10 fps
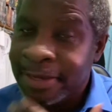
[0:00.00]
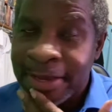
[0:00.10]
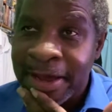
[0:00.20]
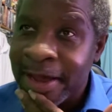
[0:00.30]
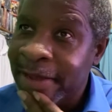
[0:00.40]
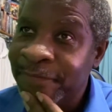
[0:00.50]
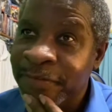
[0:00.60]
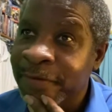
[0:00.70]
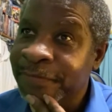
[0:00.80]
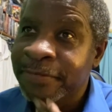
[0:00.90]
I
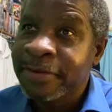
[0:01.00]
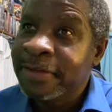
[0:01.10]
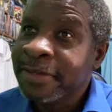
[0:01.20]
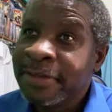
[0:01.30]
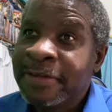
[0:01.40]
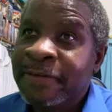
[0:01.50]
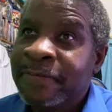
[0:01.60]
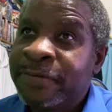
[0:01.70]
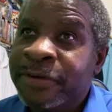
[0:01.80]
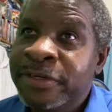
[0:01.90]
feel
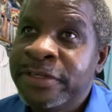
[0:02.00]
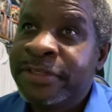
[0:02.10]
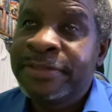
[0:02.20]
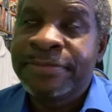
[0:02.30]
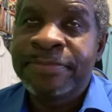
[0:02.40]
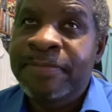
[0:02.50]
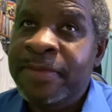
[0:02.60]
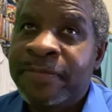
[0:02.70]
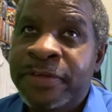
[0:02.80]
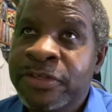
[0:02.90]
for,
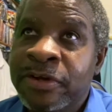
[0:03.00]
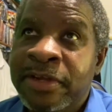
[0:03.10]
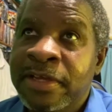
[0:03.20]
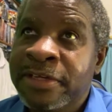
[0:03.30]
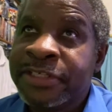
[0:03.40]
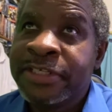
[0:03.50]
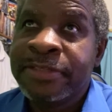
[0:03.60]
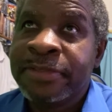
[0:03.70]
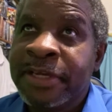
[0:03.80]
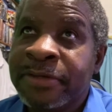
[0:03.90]
for Starlight because
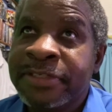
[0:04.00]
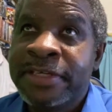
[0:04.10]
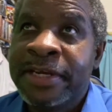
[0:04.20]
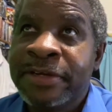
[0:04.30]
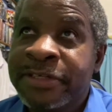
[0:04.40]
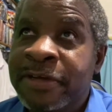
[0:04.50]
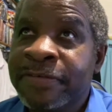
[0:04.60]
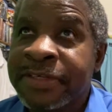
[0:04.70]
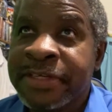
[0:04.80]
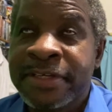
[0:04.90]
she's, you know, getting herself
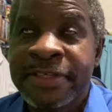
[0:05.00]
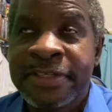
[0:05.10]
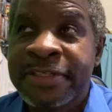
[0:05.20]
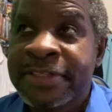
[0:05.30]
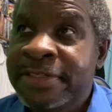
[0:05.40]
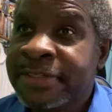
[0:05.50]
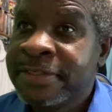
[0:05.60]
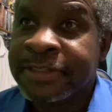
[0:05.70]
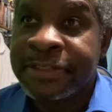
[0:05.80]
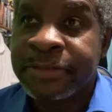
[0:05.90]
into
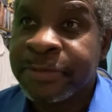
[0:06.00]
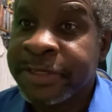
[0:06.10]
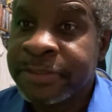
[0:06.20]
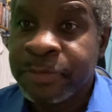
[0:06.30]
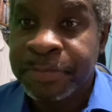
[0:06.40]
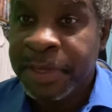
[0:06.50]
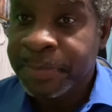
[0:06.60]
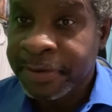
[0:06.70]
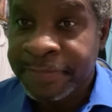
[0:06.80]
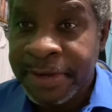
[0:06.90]
situations where
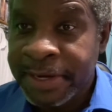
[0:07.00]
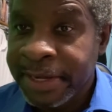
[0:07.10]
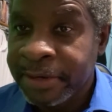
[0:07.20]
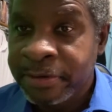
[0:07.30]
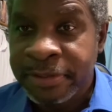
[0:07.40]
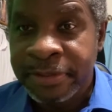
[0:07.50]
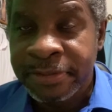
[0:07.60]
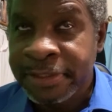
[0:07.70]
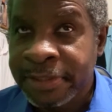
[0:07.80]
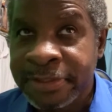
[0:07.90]
people are finding out,
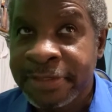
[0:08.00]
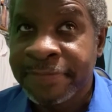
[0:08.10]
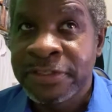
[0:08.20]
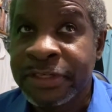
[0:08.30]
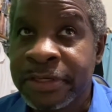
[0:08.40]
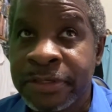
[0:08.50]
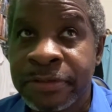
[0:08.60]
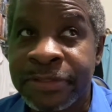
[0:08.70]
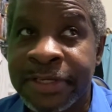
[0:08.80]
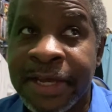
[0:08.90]
you know, stuff that she
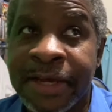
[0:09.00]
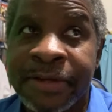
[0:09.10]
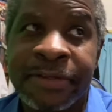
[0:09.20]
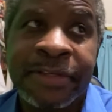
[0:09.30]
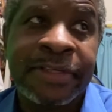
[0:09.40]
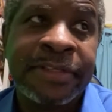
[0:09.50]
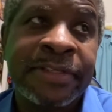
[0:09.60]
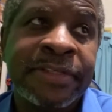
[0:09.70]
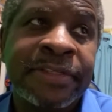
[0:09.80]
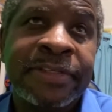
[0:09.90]
knows. And now
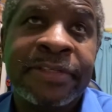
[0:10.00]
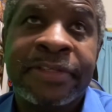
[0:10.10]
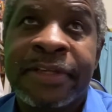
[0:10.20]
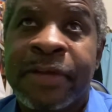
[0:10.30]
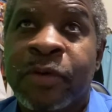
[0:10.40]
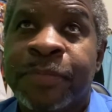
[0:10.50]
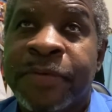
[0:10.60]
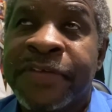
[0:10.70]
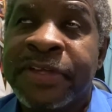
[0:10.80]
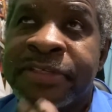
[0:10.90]
now, what
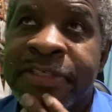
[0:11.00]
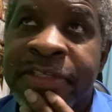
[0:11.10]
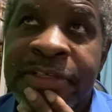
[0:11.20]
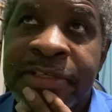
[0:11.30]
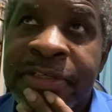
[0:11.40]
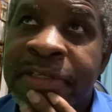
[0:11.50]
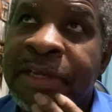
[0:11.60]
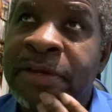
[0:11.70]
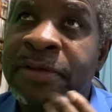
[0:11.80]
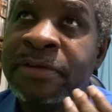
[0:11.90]
prevents,
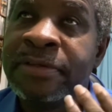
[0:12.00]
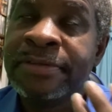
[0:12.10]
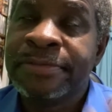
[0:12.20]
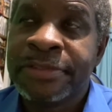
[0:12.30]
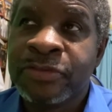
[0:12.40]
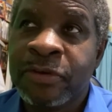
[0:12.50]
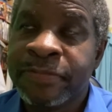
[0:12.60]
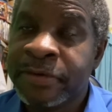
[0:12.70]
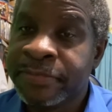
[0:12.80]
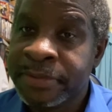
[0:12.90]
you know,
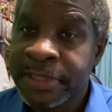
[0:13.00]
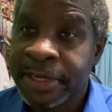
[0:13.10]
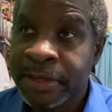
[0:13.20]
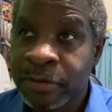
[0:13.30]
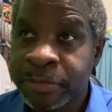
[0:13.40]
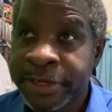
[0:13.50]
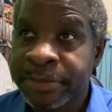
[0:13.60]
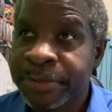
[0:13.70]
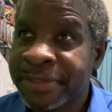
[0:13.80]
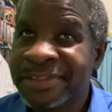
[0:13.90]
Stormfront from telling
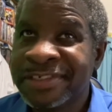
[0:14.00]
Homelander, but